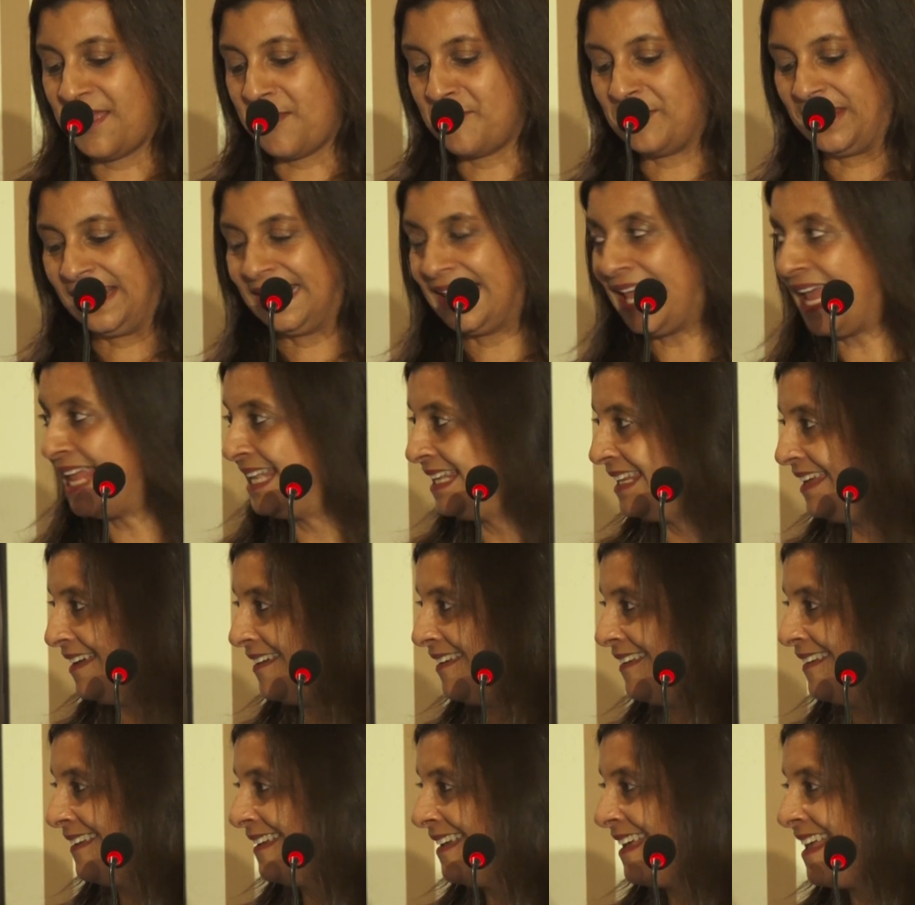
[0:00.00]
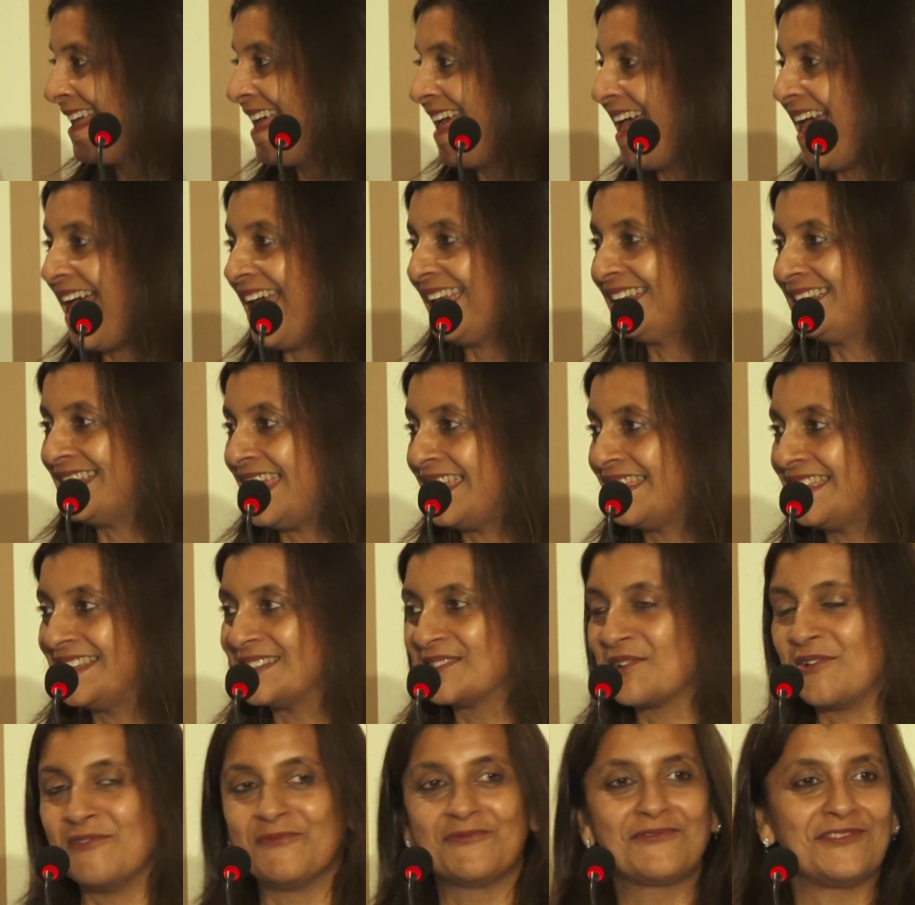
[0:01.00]
I'm in Kenya and at this
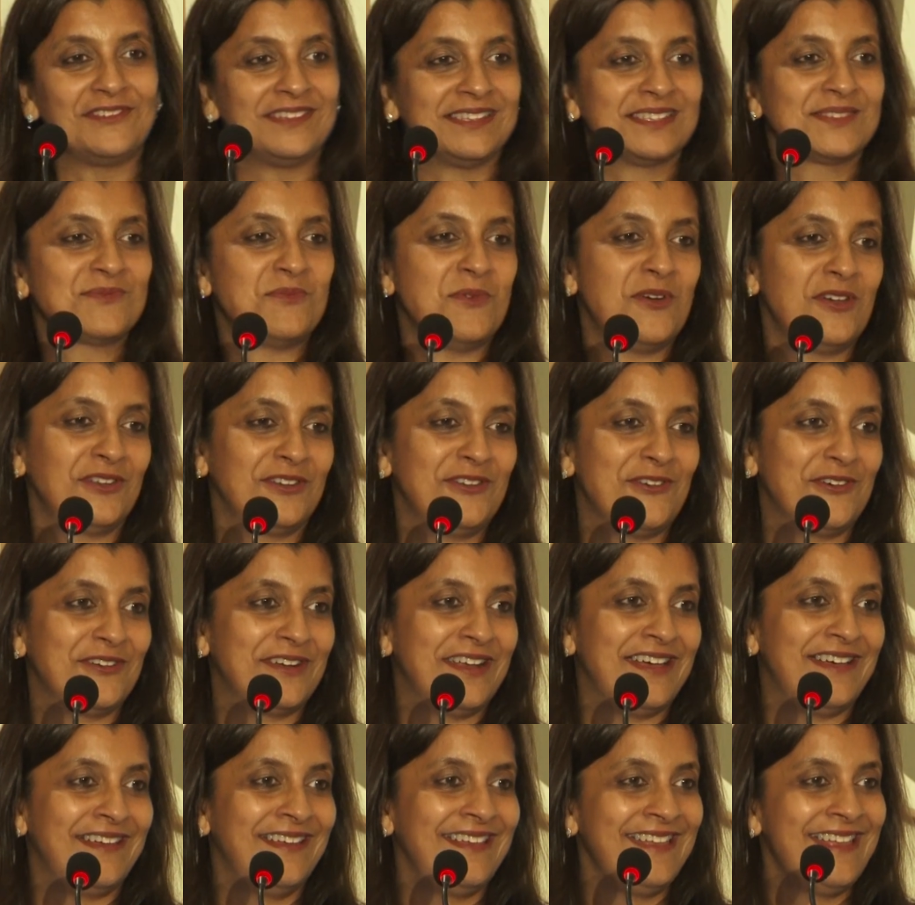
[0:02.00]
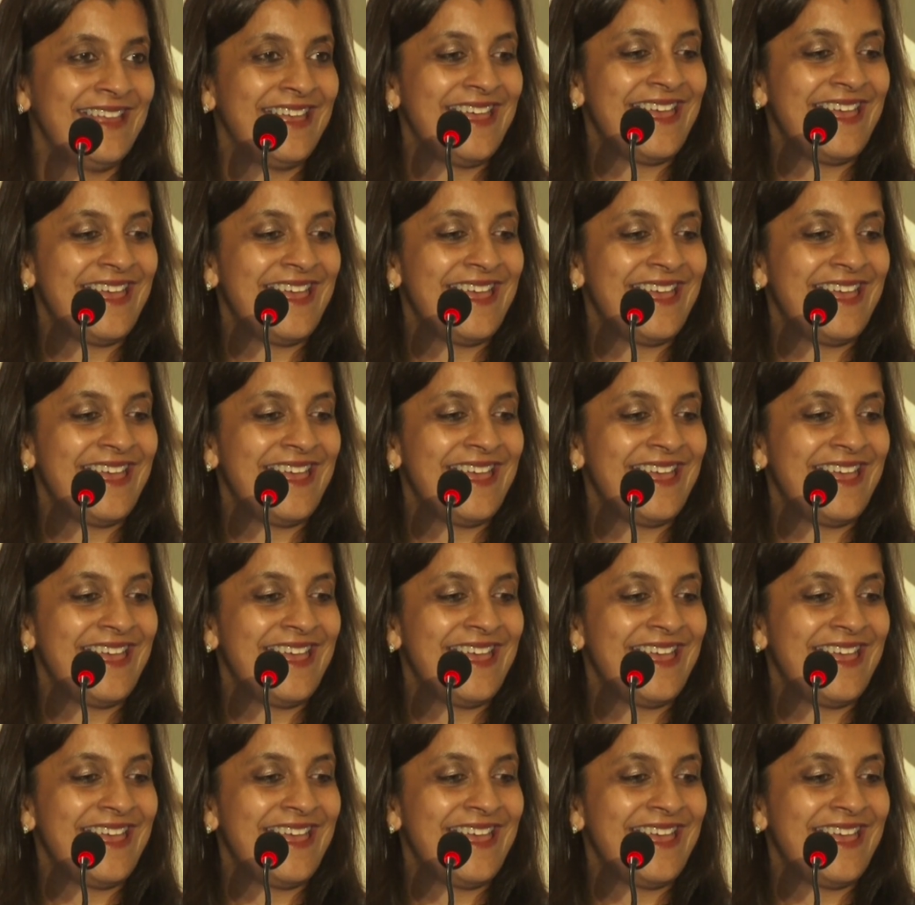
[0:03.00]
conference. What an honour.